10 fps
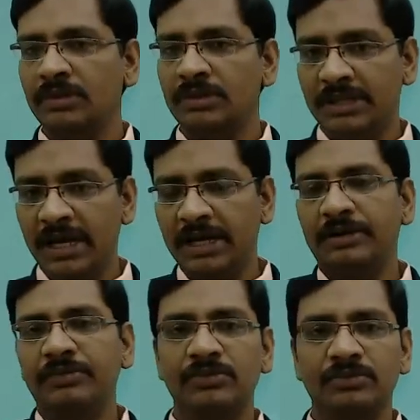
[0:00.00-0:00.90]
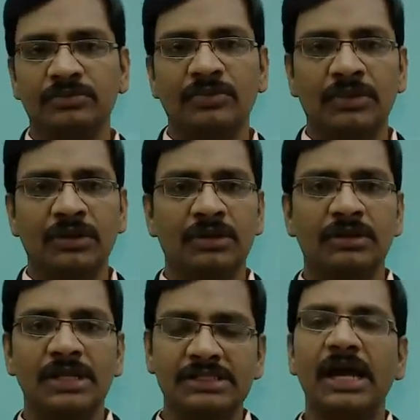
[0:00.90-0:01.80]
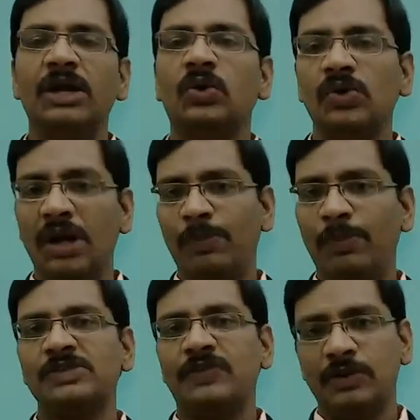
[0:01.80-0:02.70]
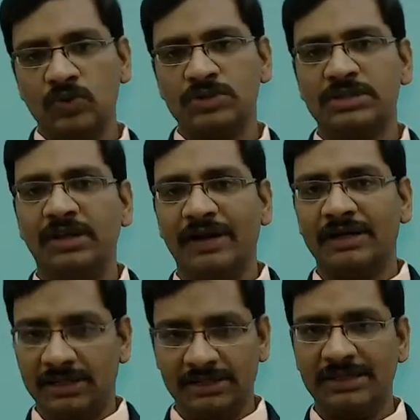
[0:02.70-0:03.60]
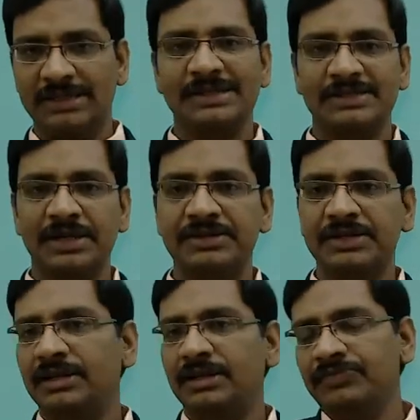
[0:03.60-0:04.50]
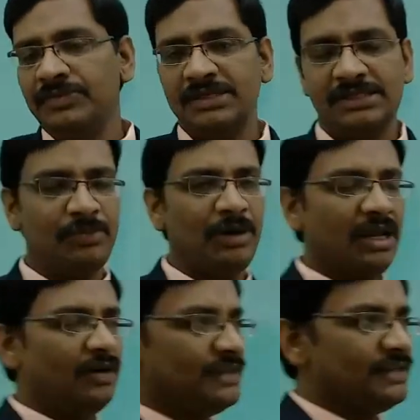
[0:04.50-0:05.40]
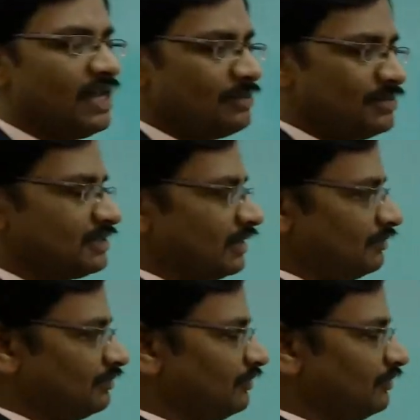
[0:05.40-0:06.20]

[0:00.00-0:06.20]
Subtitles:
then the sign rule applies for those three vectors. That's essentially the summary of this Lami's theorem.